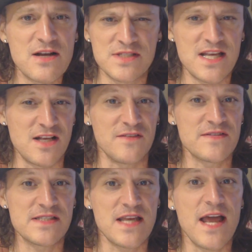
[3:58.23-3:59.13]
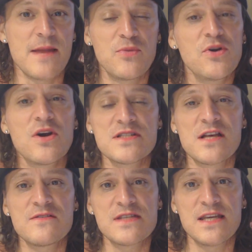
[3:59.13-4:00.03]
ourselves, and put
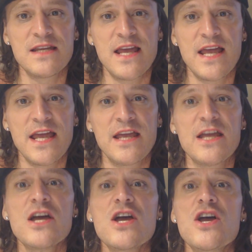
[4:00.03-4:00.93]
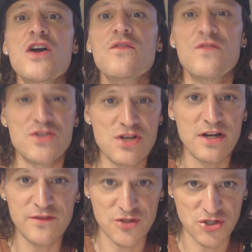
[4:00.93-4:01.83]
ourselves in a
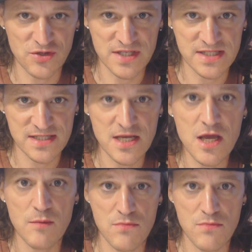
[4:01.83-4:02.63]
visionary futurist